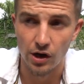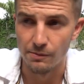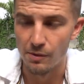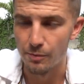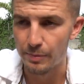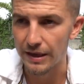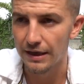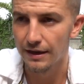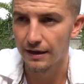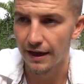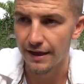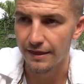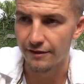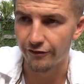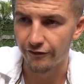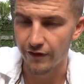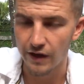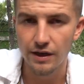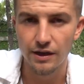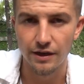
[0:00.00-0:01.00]
I'm a bit like the
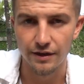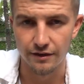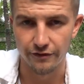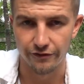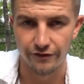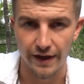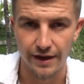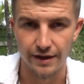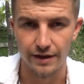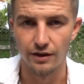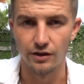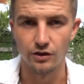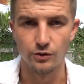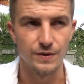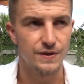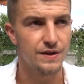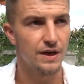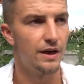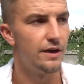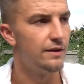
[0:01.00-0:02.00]
Finland defender who
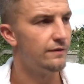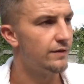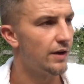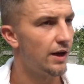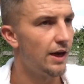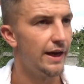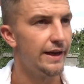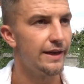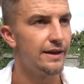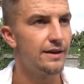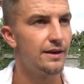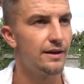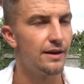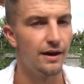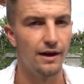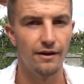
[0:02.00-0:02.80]
was kind of like,